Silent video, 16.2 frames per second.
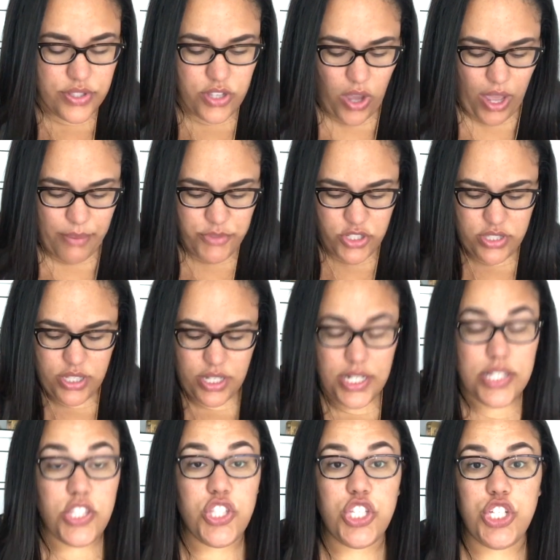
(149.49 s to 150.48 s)
So I'm just
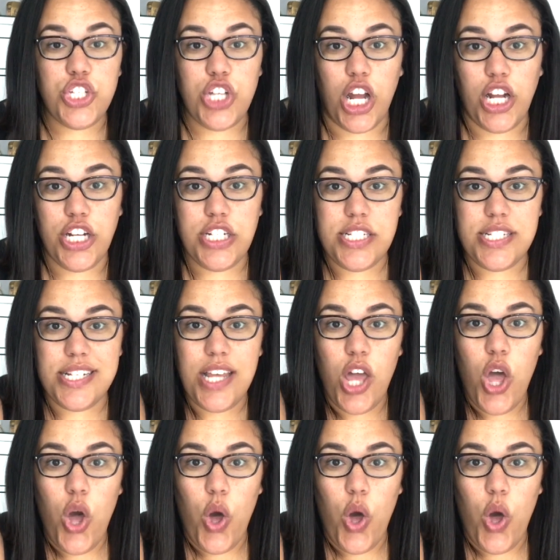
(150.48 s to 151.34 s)
gonna start